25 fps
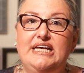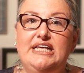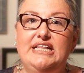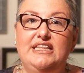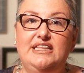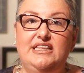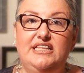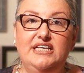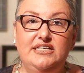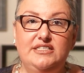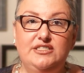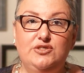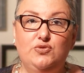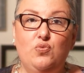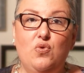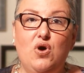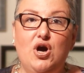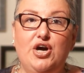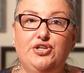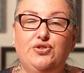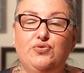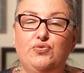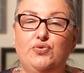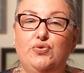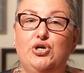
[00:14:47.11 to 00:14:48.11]
This
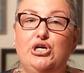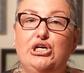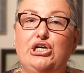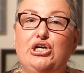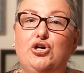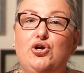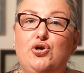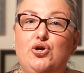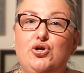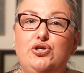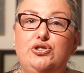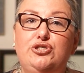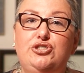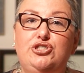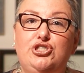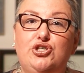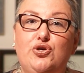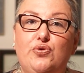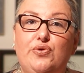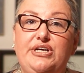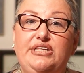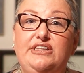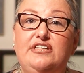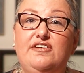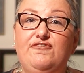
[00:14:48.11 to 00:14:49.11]
walkthrough occurs
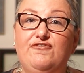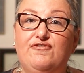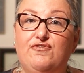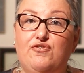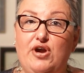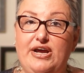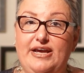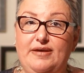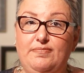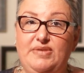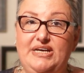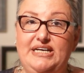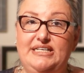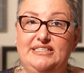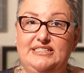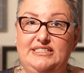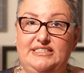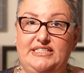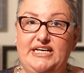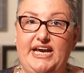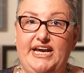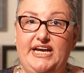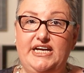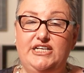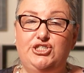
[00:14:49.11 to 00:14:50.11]
during the framing
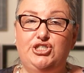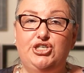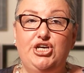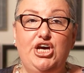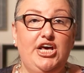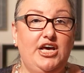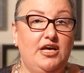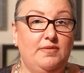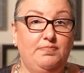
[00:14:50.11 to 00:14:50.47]
stage,